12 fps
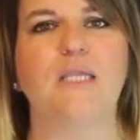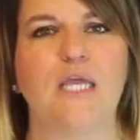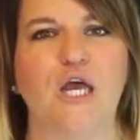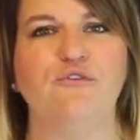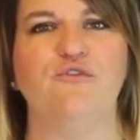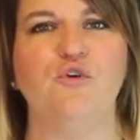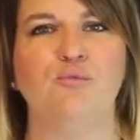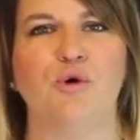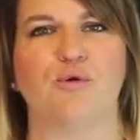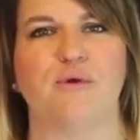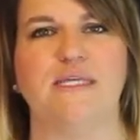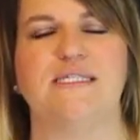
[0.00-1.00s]
A few
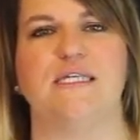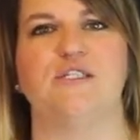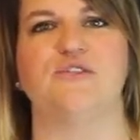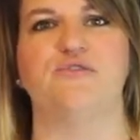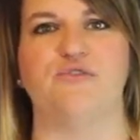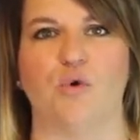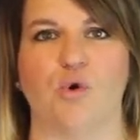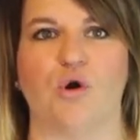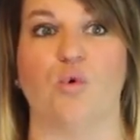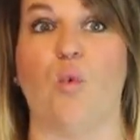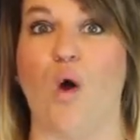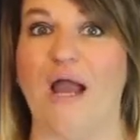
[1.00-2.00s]
more reasons
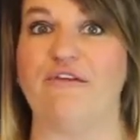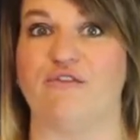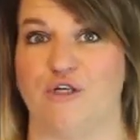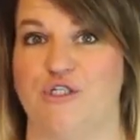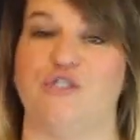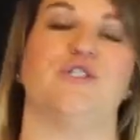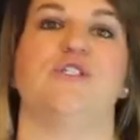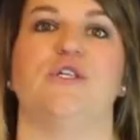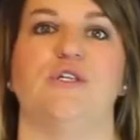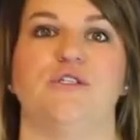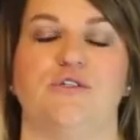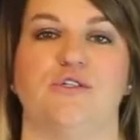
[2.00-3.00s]
for why first-year
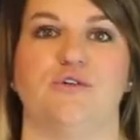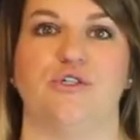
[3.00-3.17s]
students are